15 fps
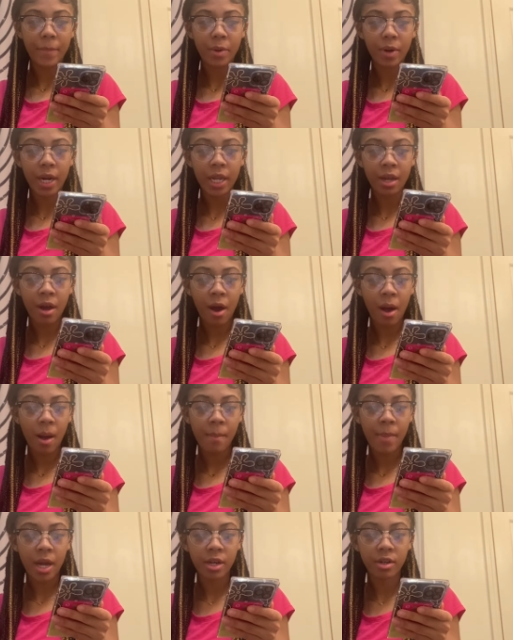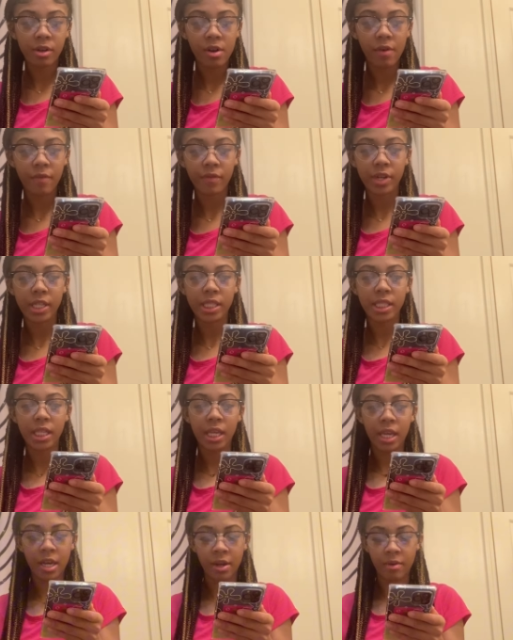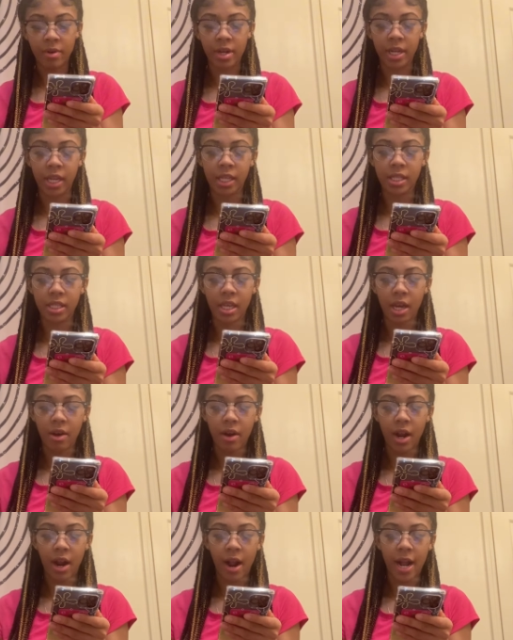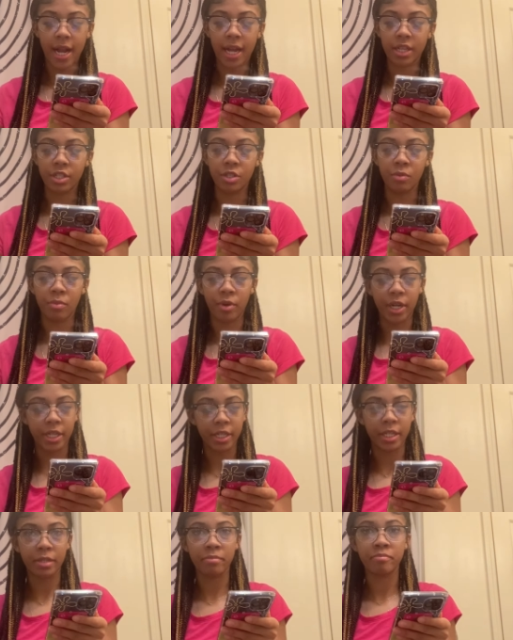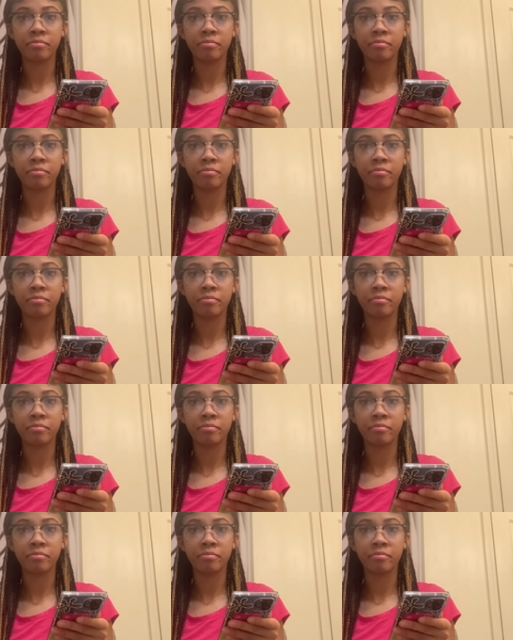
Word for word: Prank call my girlfriend Sierra and tell her I got you pregnant.